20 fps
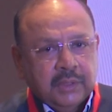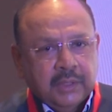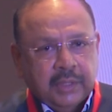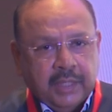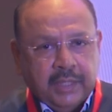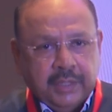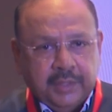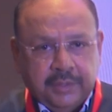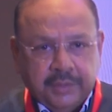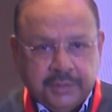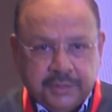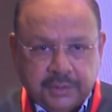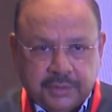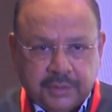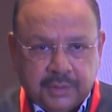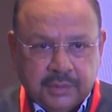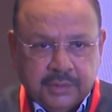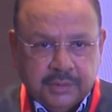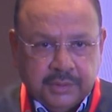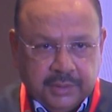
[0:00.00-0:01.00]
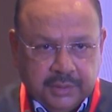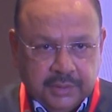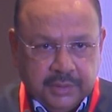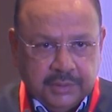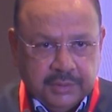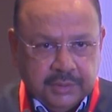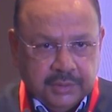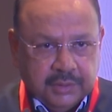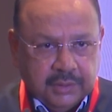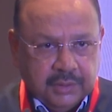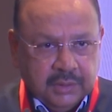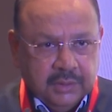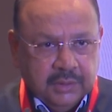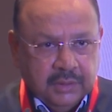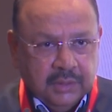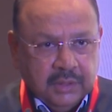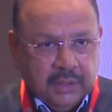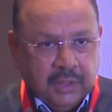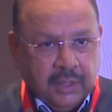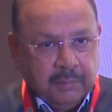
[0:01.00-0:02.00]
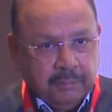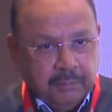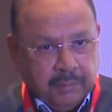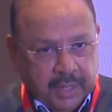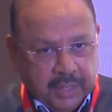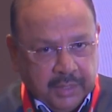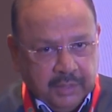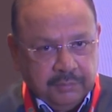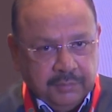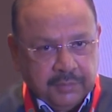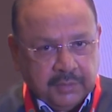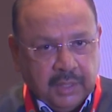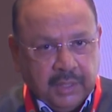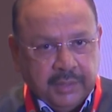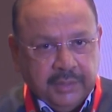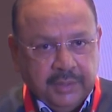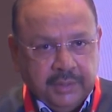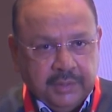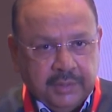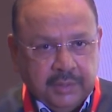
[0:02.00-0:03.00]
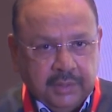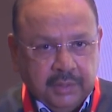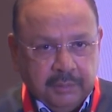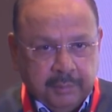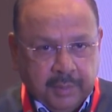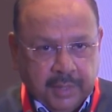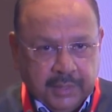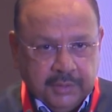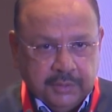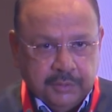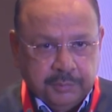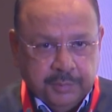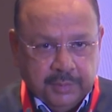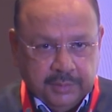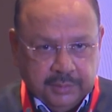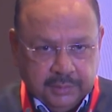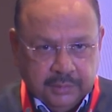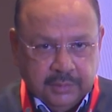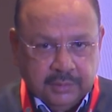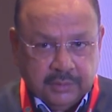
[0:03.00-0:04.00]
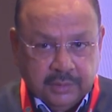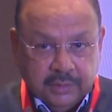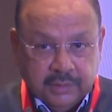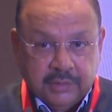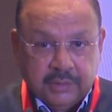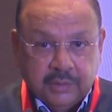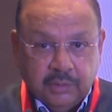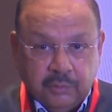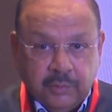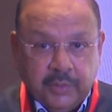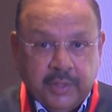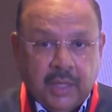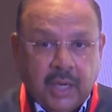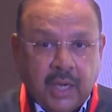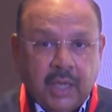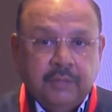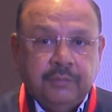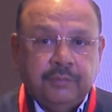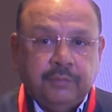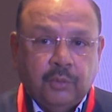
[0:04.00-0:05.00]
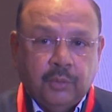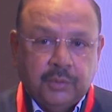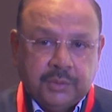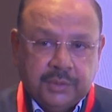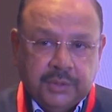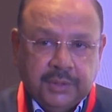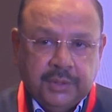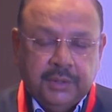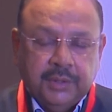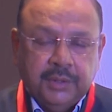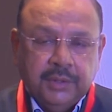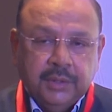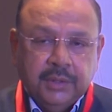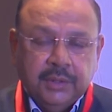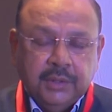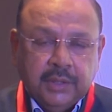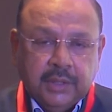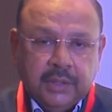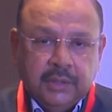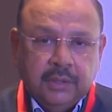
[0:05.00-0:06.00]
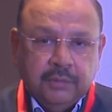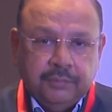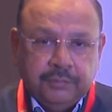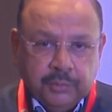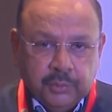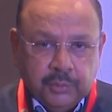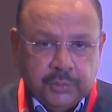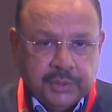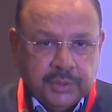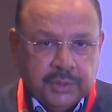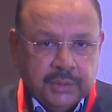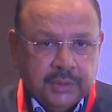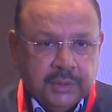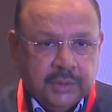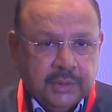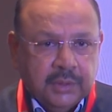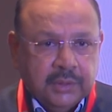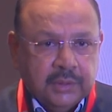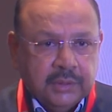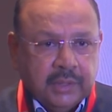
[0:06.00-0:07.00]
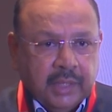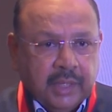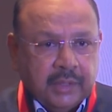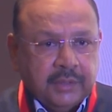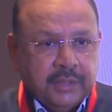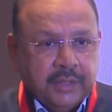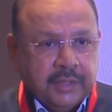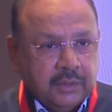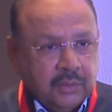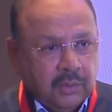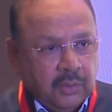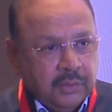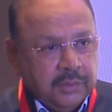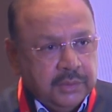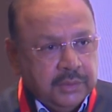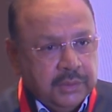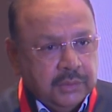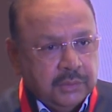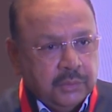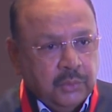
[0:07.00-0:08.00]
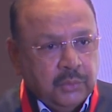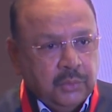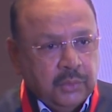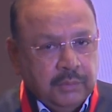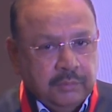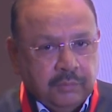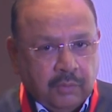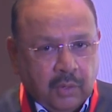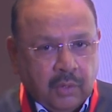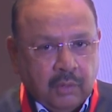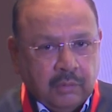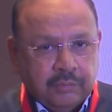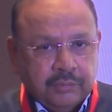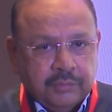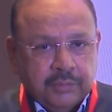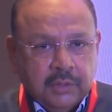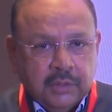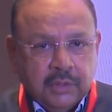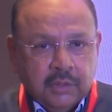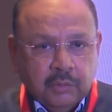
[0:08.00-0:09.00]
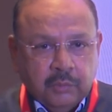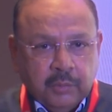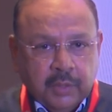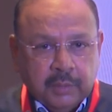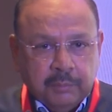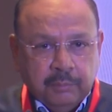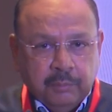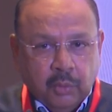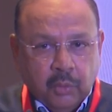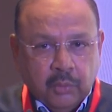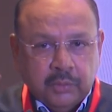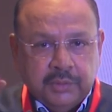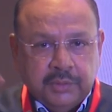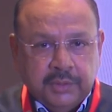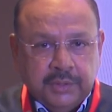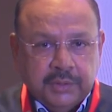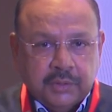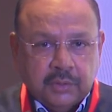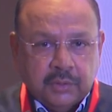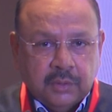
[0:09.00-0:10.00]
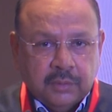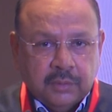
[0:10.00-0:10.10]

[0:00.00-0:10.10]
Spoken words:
a digital signature combined with identity management is the way I foresee in the future that technology is going to evolve, where both these